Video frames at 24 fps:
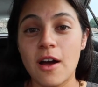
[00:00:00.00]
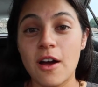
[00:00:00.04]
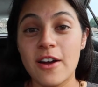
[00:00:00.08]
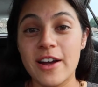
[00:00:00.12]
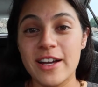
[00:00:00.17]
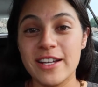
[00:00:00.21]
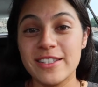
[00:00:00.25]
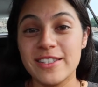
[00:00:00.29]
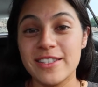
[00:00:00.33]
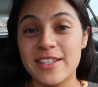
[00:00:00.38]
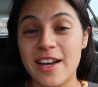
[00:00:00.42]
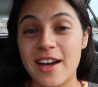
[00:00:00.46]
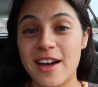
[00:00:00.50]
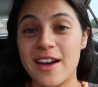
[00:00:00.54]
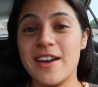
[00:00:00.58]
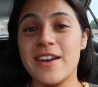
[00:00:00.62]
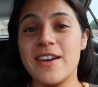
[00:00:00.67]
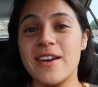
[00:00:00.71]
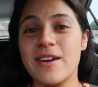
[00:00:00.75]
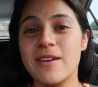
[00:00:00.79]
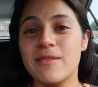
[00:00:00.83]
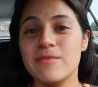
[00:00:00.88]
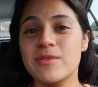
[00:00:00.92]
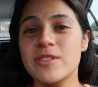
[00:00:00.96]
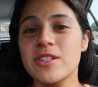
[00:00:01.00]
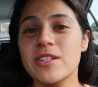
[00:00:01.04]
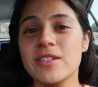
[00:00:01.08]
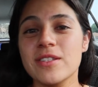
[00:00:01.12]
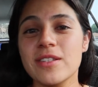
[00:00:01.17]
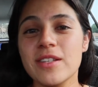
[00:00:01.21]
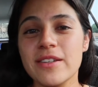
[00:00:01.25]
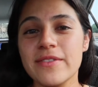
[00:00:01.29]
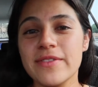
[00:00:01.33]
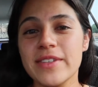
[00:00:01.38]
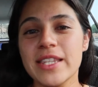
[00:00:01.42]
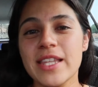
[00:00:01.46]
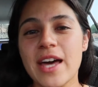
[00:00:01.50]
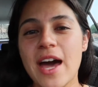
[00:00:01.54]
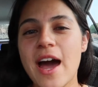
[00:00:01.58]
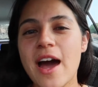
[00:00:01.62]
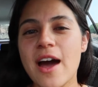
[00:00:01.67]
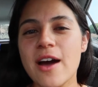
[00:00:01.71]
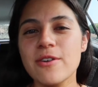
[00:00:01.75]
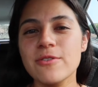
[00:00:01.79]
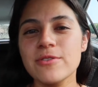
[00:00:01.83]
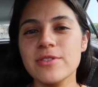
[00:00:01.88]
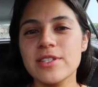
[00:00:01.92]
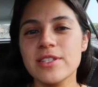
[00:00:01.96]
Alright, I am just leaving the
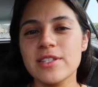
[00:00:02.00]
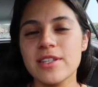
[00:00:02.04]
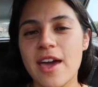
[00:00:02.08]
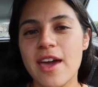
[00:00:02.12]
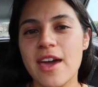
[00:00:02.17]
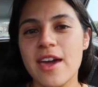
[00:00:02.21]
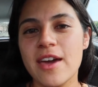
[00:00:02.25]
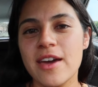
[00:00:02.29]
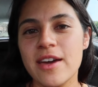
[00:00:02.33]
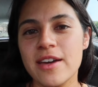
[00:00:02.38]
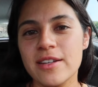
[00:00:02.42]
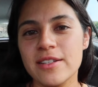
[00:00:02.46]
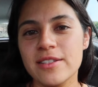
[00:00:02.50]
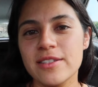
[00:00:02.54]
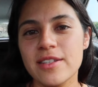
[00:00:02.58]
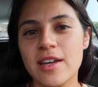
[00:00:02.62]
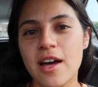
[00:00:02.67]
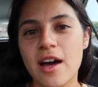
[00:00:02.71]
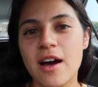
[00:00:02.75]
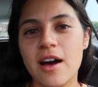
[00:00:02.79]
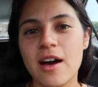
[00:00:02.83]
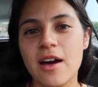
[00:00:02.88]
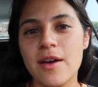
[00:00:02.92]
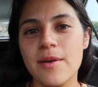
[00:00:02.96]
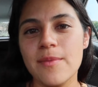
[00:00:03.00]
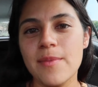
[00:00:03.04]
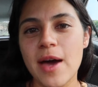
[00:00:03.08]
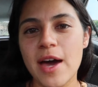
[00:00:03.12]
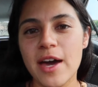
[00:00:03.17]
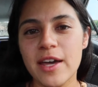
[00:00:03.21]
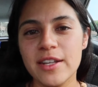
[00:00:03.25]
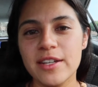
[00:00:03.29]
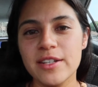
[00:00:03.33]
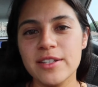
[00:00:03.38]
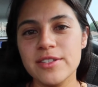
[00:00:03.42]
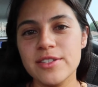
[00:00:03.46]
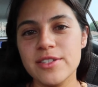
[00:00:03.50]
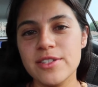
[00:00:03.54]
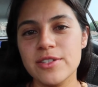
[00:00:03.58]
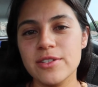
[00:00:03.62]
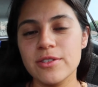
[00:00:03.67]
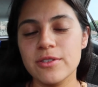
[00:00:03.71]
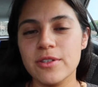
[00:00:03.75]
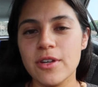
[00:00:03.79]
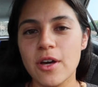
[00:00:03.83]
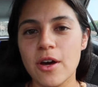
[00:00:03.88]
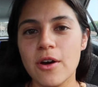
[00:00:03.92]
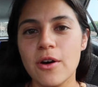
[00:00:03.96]
house and I'm headed
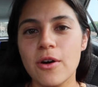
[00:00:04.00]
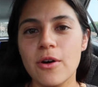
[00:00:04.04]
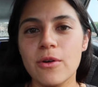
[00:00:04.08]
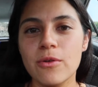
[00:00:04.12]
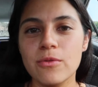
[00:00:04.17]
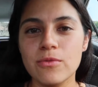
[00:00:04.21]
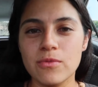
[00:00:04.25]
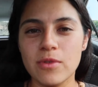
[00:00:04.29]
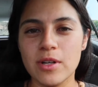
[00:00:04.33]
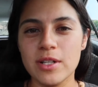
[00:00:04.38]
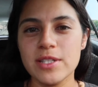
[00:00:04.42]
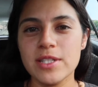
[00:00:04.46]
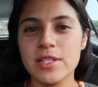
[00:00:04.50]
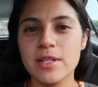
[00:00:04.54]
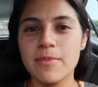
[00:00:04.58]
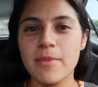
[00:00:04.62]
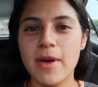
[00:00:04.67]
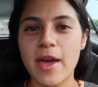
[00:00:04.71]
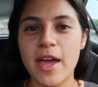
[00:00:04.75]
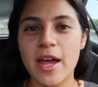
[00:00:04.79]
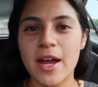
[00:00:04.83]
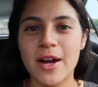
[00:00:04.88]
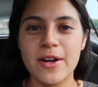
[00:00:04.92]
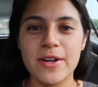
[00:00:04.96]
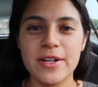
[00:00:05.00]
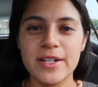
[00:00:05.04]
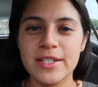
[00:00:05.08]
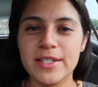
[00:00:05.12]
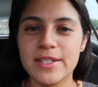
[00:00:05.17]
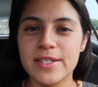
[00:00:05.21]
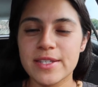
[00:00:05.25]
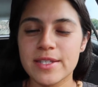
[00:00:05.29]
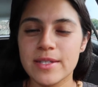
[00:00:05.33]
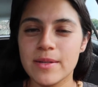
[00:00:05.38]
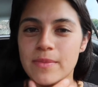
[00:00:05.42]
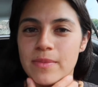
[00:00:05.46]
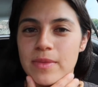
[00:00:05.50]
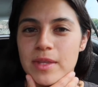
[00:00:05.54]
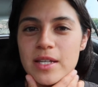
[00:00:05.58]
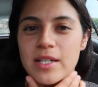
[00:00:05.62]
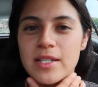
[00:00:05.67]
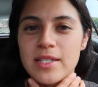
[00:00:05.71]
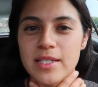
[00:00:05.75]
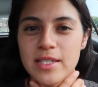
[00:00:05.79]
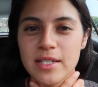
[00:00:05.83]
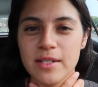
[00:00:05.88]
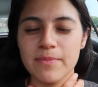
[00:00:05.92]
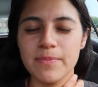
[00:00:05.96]
to go run some errands, some
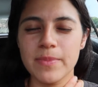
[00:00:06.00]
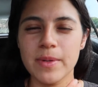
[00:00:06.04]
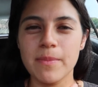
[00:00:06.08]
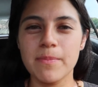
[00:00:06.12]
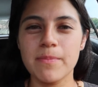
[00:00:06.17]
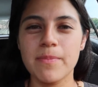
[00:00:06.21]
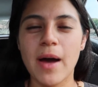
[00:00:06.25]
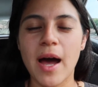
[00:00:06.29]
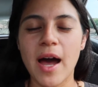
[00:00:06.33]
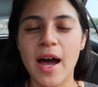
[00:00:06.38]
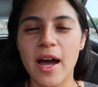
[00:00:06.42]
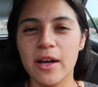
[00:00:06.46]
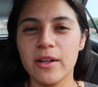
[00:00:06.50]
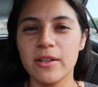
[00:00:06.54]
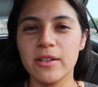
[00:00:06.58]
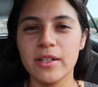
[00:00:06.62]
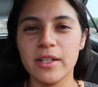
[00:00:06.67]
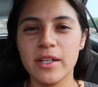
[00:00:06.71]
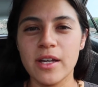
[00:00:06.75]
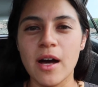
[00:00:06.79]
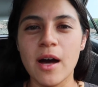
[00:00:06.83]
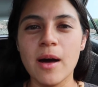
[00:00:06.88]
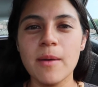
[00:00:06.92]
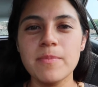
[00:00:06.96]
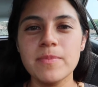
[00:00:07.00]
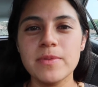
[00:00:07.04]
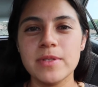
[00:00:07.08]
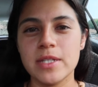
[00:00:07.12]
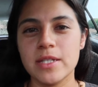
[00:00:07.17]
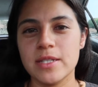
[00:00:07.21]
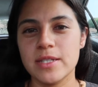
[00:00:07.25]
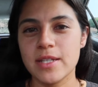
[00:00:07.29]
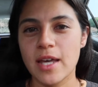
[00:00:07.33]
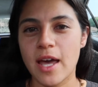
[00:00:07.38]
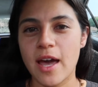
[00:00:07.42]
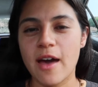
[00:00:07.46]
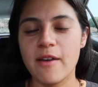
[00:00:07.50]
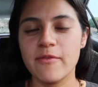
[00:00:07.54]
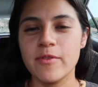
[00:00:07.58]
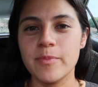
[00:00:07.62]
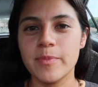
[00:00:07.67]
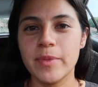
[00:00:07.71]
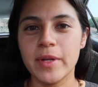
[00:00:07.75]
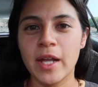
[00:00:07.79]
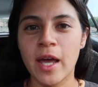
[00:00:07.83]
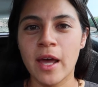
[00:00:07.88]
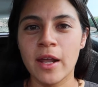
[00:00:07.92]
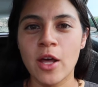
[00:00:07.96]
things that have been piling up since I haven't
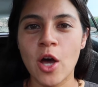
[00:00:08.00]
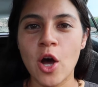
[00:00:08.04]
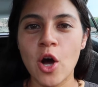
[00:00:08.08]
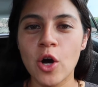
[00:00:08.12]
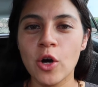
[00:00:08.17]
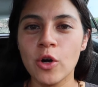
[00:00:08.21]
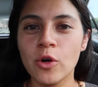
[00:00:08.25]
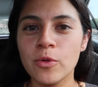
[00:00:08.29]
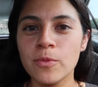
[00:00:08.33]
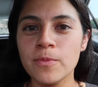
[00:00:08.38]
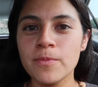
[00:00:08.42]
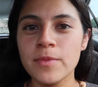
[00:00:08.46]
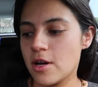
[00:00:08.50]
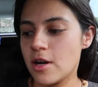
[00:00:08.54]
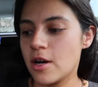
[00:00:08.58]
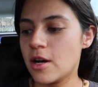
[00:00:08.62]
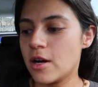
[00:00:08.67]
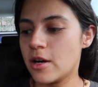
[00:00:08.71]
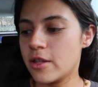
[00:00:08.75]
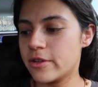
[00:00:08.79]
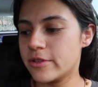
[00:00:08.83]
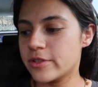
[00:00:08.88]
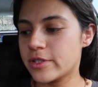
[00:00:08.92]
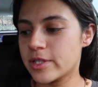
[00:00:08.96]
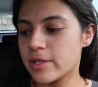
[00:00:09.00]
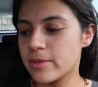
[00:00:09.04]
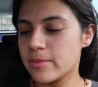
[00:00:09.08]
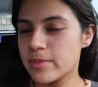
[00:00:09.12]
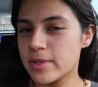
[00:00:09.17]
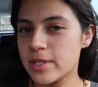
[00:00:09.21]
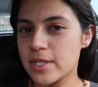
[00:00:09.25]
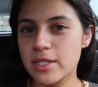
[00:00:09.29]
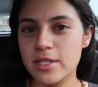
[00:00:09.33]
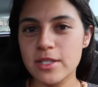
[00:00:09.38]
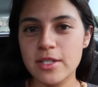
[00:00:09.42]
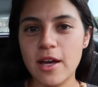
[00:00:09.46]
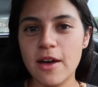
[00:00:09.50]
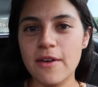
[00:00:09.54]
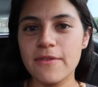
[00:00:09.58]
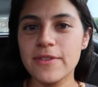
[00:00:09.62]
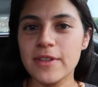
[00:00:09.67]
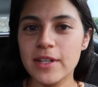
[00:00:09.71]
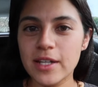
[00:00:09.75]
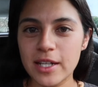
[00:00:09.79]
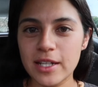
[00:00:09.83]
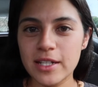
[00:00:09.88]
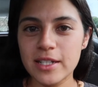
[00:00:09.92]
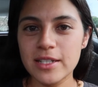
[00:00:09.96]
been at home. Uh, there's some stuff
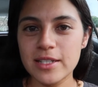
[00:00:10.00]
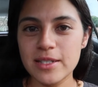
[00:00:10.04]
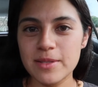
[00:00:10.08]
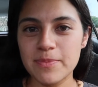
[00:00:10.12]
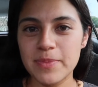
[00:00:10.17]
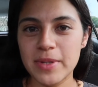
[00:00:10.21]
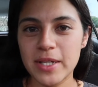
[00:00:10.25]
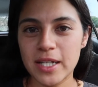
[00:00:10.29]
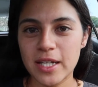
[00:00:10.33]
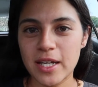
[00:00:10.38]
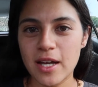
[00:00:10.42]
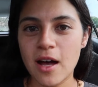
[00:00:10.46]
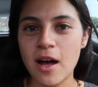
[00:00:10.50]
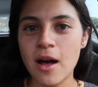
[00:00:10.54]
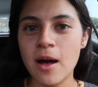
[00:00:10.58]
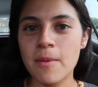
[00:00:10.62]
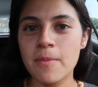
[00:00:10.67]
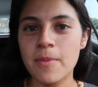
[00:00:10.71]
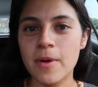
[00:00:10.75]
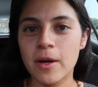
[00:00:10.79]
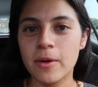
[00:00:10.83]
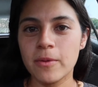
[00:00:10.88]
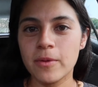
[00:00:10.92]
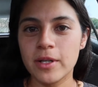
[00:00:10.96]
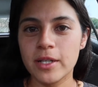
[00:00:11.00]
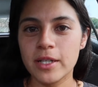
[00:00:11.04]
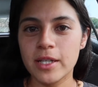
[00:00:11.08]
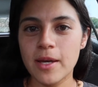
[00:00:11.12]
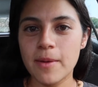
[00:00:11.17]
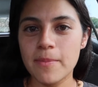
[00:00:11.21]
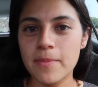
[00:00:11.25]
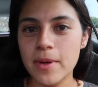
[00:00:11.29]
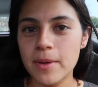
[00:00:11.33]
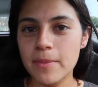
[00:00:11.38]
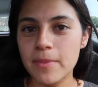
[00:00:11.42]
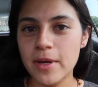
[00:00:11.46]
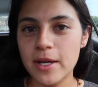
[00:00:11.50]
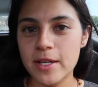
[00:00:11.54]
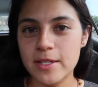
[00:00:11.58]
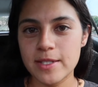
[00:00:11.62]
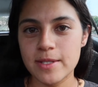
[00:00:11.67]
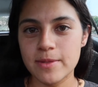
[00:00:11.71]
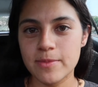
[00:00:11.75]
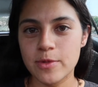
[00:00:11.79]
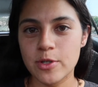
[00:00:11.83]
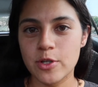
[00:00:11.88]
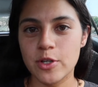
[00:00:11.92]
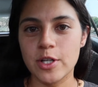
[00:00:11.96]
that I need to pick up. I want to get Bebe
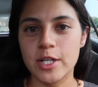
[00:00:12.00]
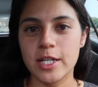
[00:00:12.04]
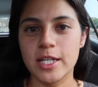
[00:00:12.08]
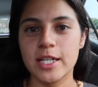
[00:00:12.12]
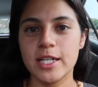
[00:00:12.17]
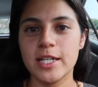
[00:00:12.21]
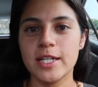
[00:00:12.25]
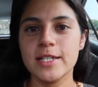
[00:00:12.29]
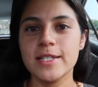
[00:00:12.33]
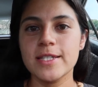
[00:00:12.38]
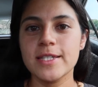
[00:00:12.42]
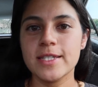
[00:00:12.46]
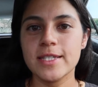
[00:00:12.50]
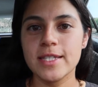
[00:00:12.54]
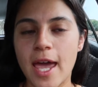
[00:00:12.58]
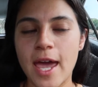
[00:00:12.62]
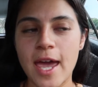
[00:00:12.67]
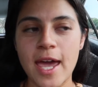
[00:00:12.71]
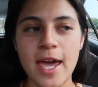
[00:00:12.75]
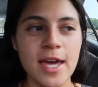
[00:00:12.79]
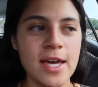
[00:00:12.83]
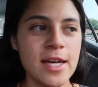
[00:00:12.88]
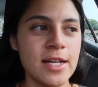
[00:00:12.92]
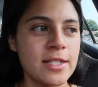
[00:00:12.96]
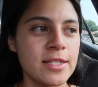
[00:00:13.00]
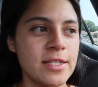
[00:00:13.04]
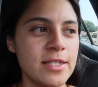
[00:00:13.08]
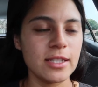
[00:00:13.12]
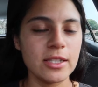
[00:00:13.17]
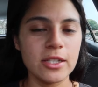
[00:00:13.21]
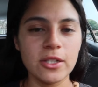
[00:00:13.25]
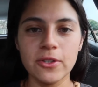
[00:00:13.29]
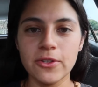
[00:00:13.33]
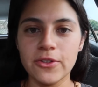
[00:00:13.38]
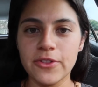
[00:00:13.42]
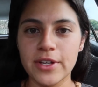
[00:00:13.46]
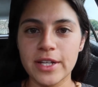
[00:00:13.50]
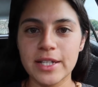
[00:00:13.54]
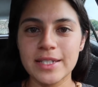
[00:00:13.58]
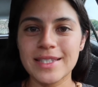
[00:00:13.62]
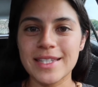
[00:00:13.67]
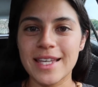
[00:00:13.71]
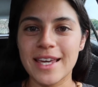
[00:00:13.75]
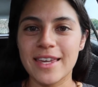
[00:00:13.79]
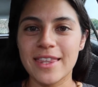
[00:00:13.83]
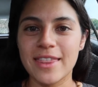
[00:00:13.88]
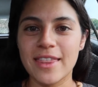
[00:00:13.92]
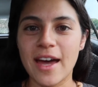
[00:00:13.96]
some crickets and little things
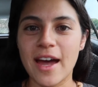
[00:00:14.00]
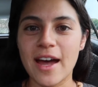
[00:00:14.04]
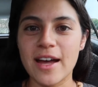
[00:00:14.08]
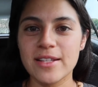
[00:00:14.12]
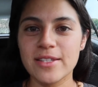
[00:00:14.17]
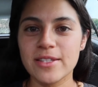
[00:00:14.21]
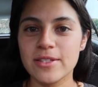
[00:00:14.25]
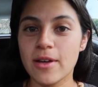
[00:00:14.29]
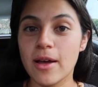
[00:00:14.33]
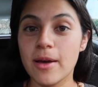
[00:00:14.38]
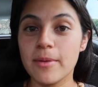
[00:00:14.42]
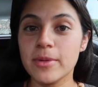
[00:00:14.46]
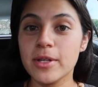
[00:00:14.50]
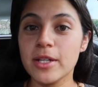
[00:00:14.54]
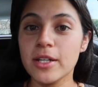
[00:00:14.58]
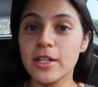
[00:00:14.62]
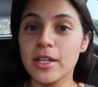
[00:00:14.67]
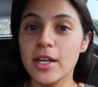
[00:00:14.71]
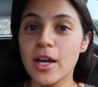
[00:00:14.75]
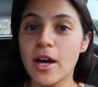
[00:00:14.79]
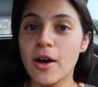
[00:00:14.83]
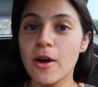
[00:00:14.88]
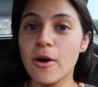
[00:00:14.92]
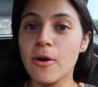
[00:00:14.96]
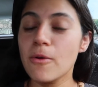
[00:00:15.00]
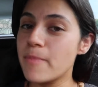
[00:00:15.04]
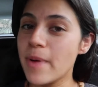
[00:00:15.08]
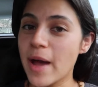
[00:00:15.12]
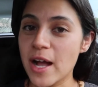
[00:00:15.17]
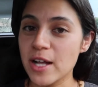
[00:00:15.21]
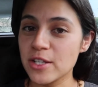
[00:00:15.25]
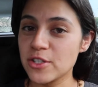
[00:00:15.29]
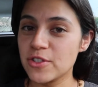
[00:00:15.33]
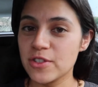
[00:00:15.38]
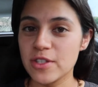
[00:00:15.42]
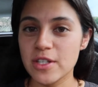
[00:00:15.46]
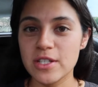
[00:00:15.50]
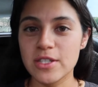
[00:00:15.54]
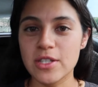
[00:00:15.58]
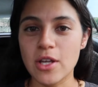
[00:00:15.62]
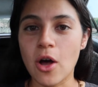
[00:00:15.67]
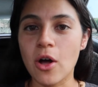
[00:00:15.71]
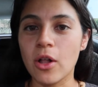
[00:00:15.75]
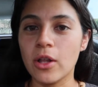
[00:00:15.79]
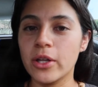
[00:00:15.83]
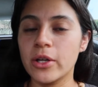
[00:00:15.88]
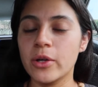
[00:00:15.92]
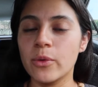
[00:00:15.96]
like that. So I'm going to go batch these
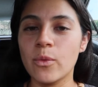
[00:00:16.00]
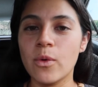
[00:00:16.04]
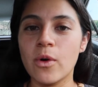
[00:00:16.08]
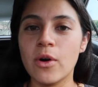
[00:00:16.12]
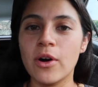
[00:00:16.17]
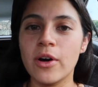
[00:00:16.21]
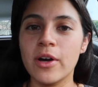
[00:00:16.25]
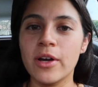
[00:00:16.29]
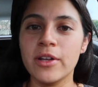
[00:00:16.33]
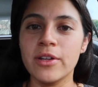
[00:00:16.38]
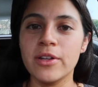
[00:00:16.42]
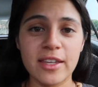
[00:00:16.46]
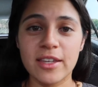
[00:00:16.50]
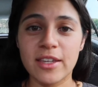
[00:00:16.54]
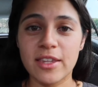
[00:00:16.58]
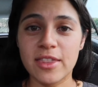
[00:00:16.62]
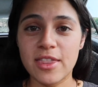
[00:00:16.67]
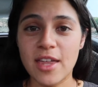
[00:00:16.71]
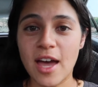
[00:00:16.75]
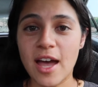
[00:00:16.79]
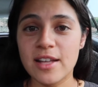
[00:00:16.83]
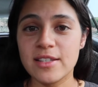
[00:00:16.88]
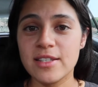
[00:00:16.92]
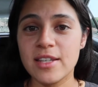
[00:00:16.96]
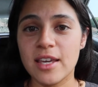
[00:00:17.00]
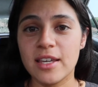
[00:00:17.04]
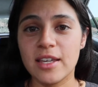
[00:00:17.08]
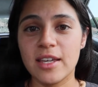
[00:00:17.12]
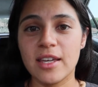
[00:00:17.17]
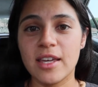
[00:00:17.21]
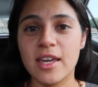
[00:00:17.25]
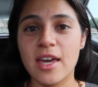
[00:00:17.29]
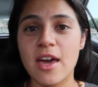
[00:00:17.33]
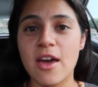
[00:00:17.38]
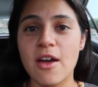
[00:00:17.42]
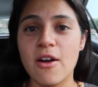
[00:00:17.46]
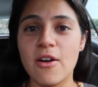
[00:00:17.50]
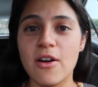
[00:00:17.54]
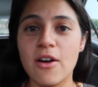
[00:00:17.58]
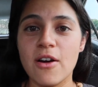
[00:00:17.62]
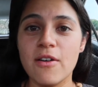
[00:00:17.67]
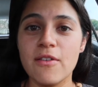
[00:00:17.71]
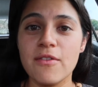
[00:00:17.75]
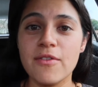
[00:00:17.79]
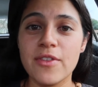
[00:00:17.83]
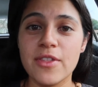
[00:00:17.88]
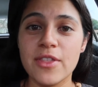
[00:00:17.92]
all in one, get that taken care of.